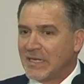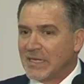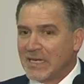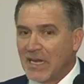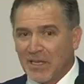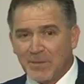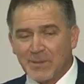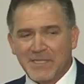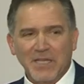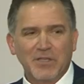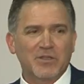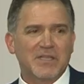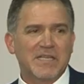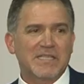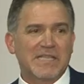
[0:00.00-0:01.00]
Now let me tell you
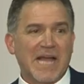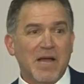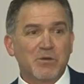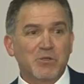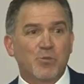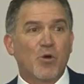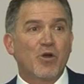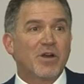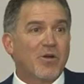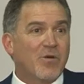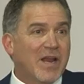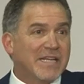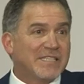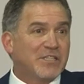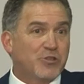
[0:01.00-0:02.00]
this, I was born and
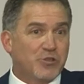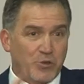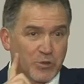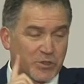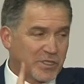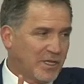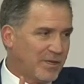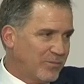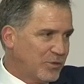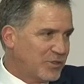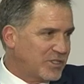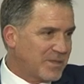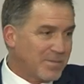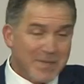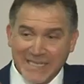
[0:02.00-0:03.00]
raised in Jerusalem, which
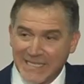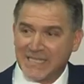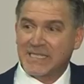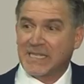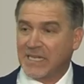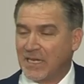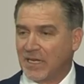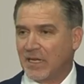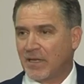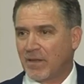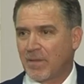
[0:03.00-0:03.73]
is a mixed city.